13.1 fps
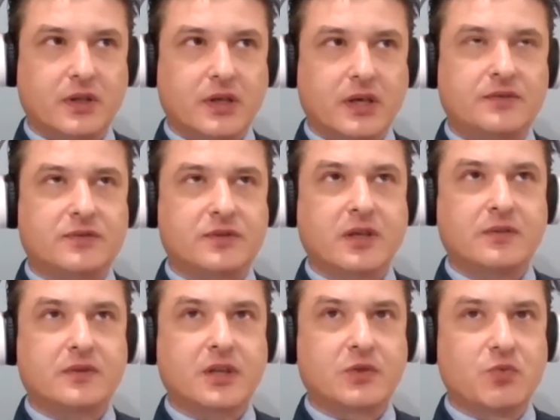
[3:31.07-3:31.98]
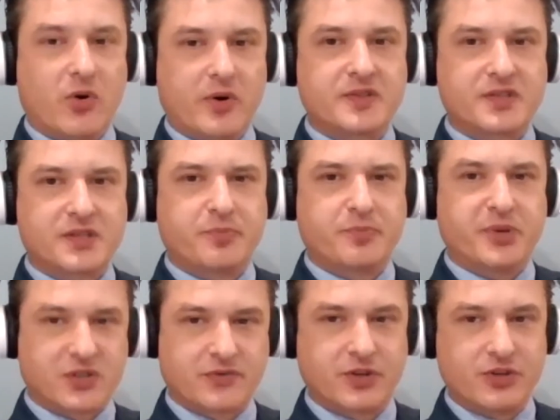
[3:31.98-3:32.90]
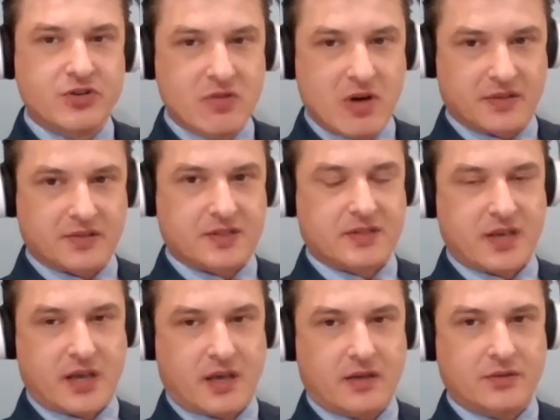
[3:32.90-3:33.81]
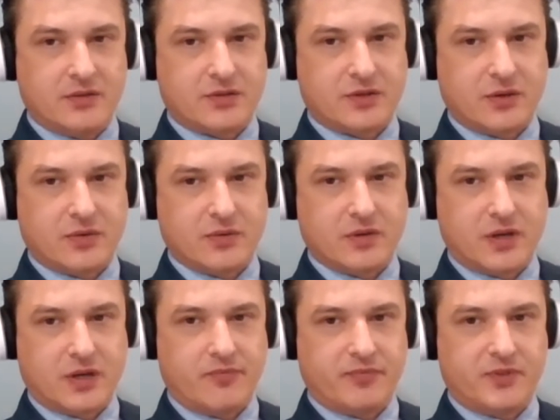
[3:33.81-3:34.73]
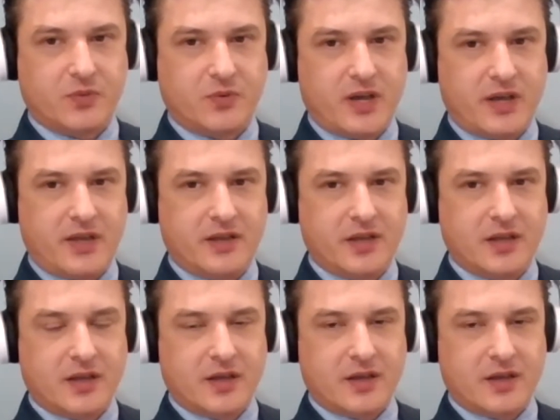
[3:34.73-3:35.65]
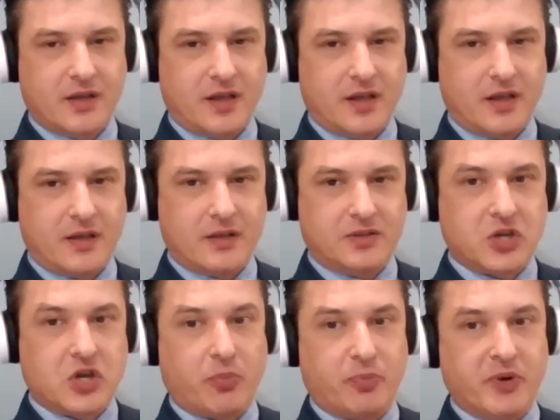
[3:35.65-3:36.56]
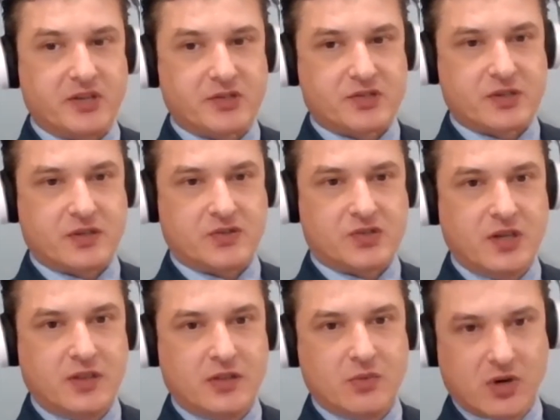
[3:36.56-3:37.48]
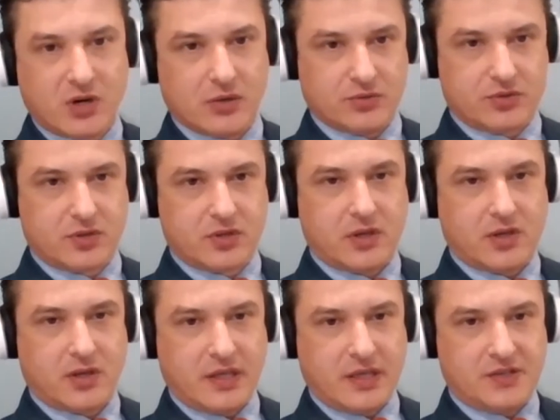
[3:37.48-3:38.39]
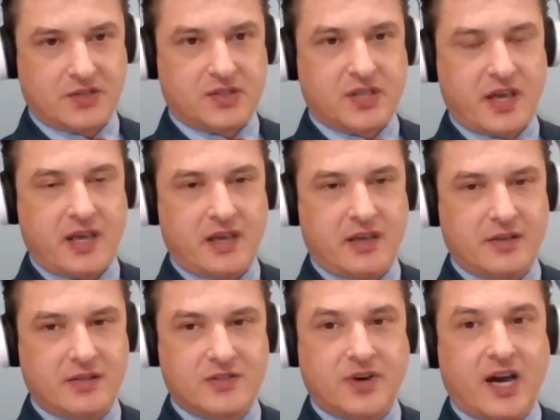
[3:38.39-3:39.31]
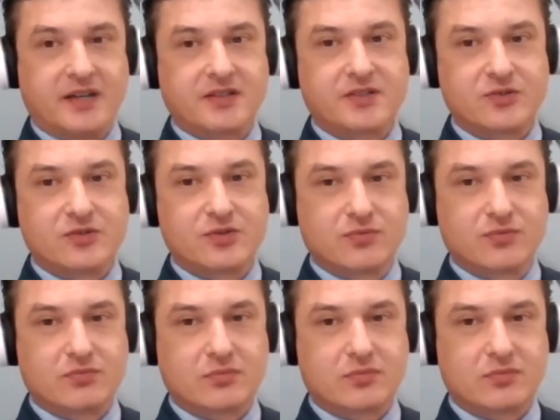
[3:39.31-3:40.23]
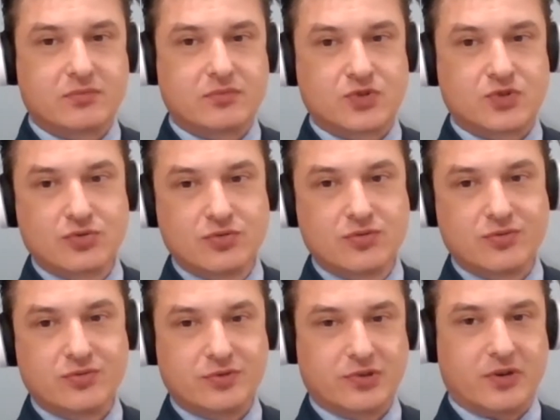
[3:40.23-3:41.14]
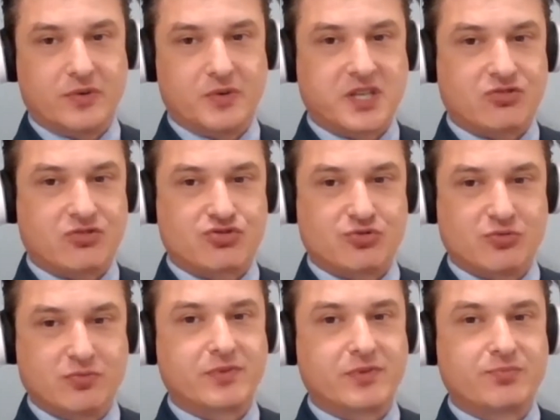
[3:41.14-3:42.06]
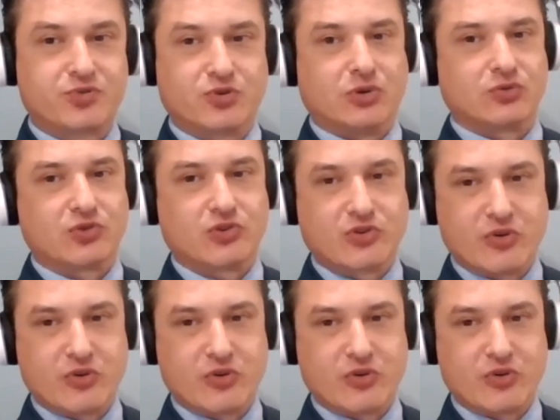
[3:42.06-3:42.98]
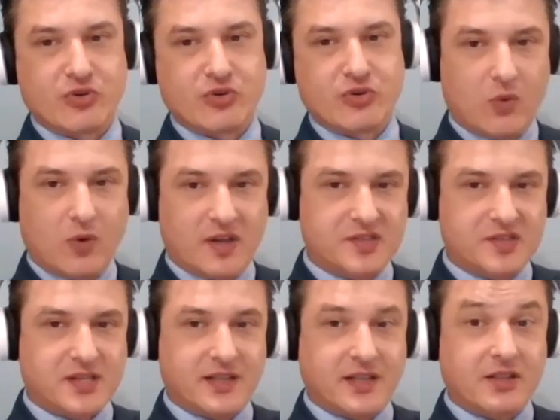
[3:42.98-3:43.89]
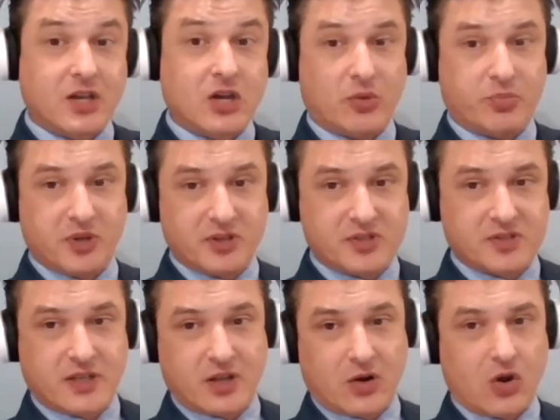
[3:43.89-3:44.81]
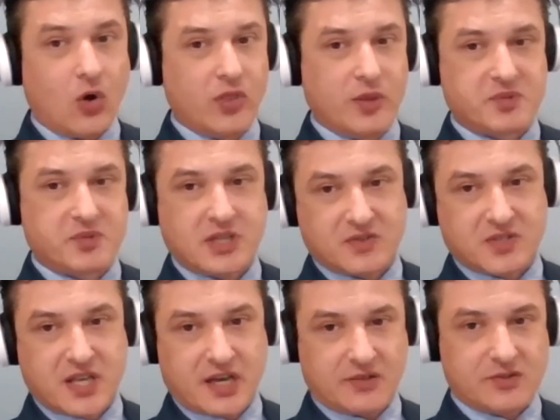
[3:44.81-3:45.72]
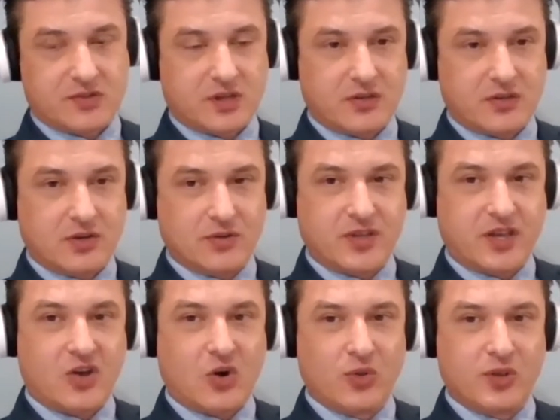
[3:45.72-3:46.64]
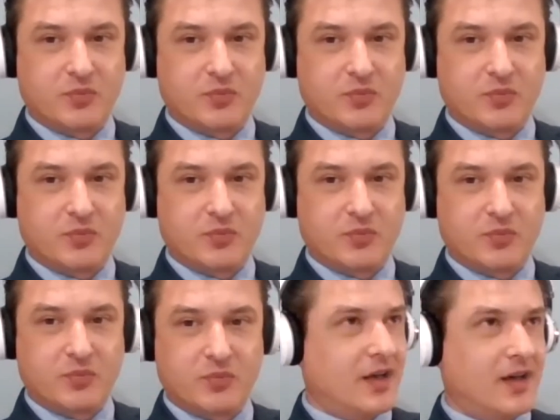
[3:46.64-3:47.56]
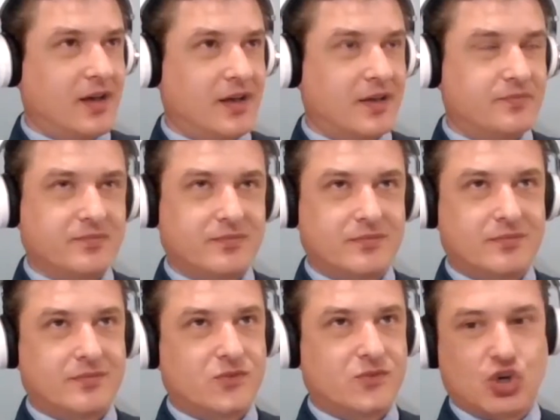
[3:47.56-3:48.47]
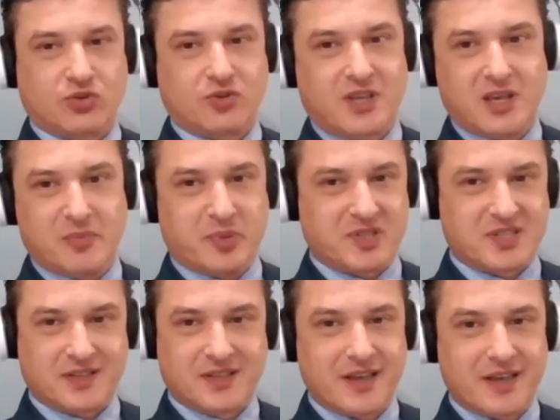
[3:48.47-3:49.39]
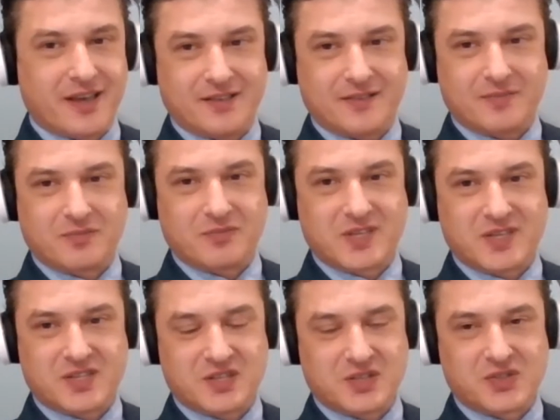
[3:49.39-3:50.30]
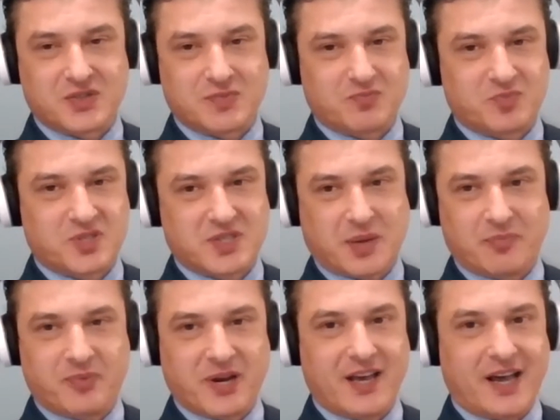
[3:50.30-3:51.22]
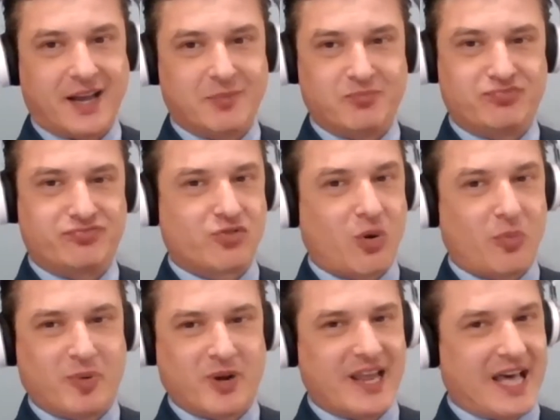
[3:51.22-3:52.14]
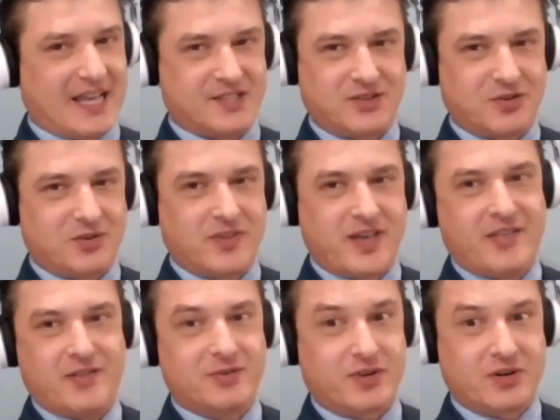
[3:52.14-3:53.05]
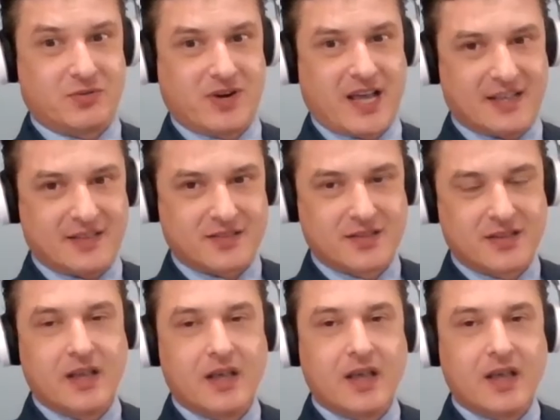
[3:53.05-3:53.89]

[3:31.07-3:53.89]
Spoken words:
it warrants a bit of a nuance there. So the way the Gopniks see the world is they divide it into two, you know, essential broad groups. On the one side are the Gopniks. They don't call themselves that. You know, they call themselves Chotkie Patsane. This is something like proper lads. You know, they're the real lads.